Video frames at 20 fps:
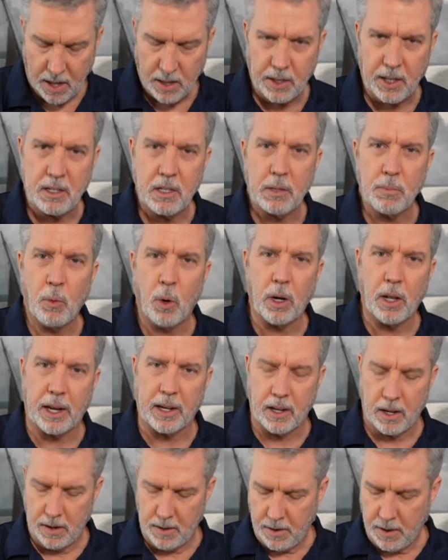This is more
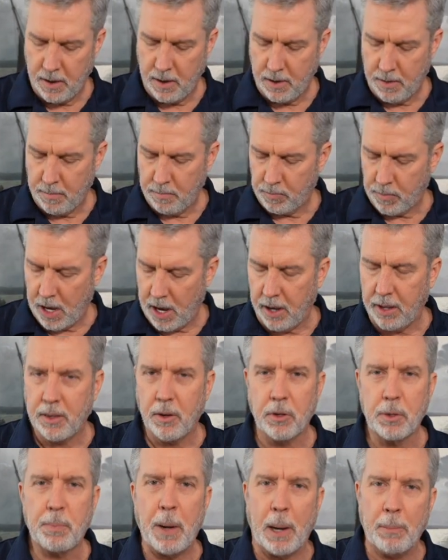like uh,
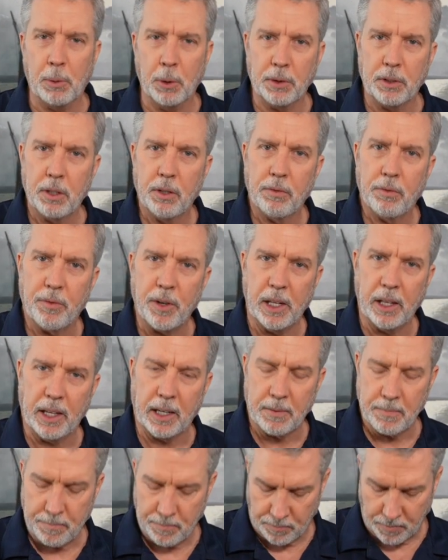those pebbled feeling.